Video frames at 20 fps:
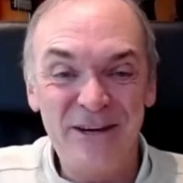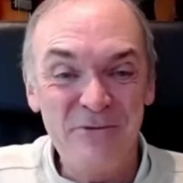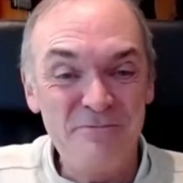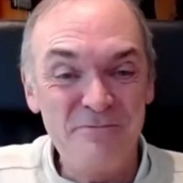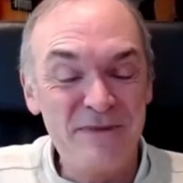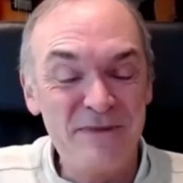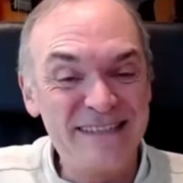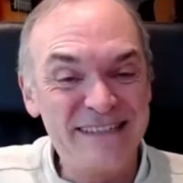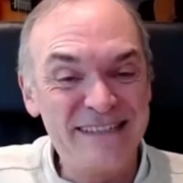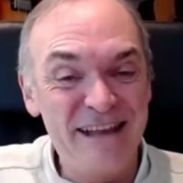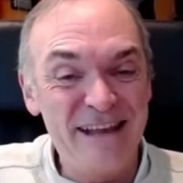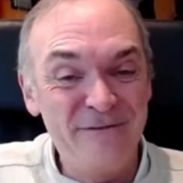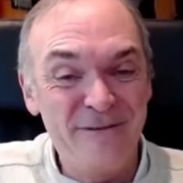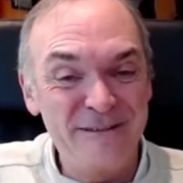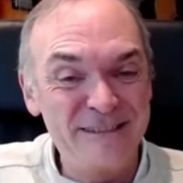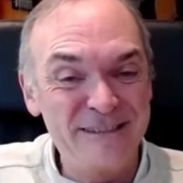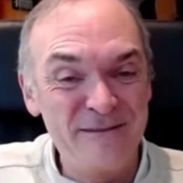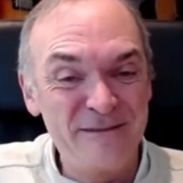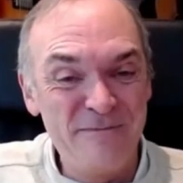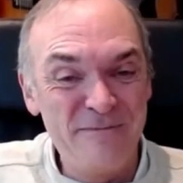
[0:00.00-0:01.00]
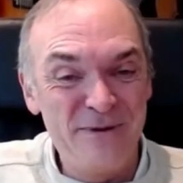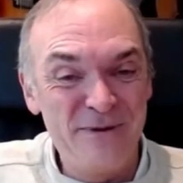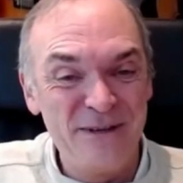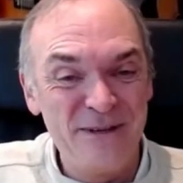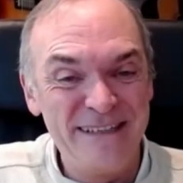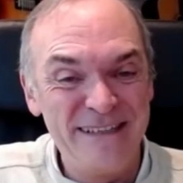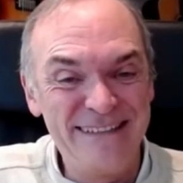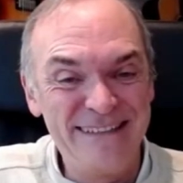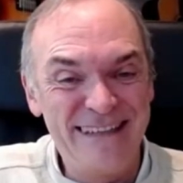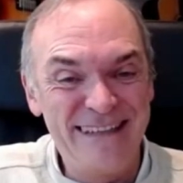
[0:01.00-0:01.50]
it up myself at some
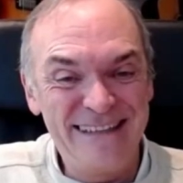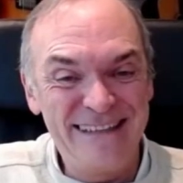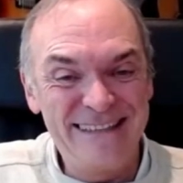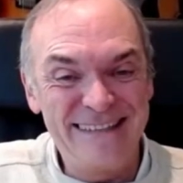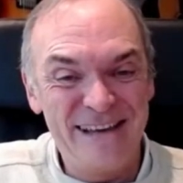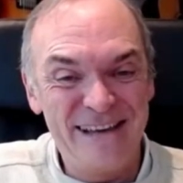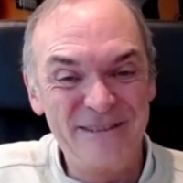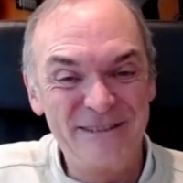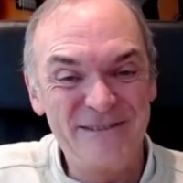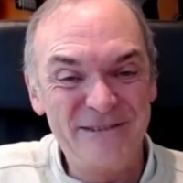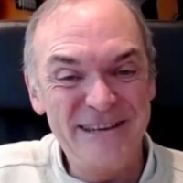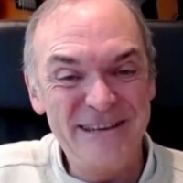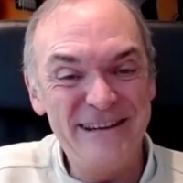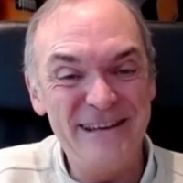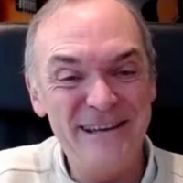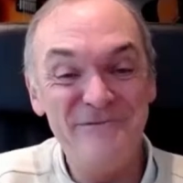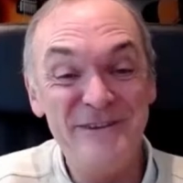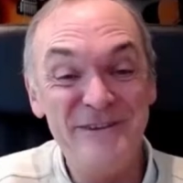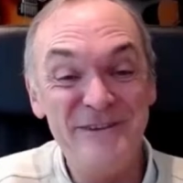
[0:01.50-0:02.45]
point. That sounds really,